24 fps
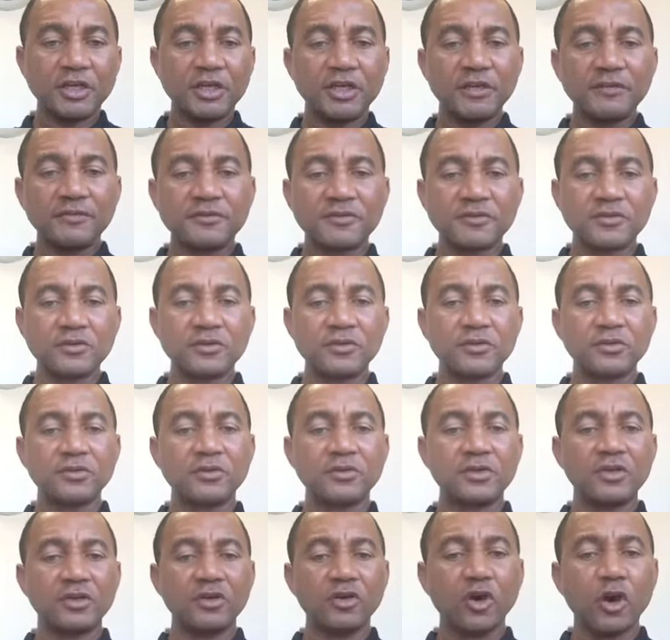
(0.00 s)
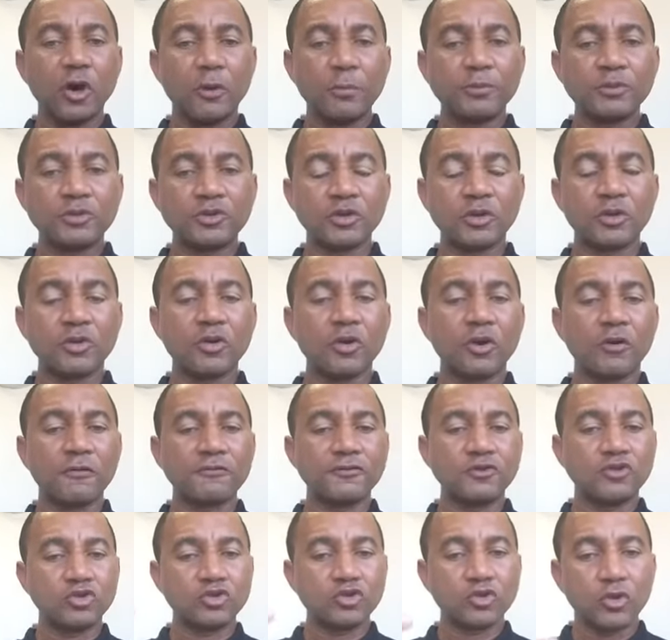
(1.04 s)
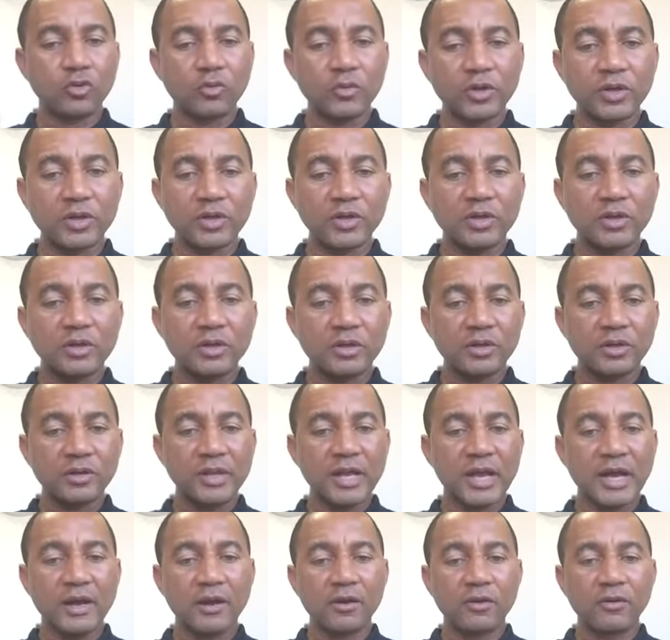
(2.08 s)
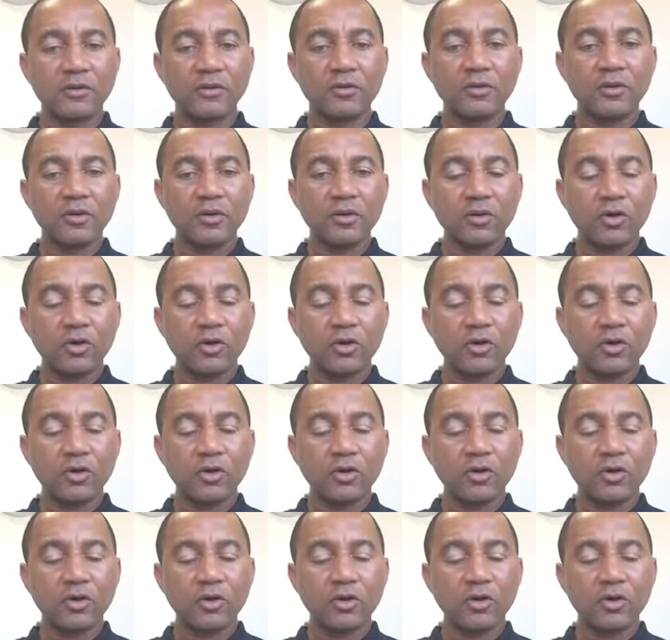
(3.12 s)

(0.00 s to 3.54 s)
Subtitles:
gives you the option of drawing down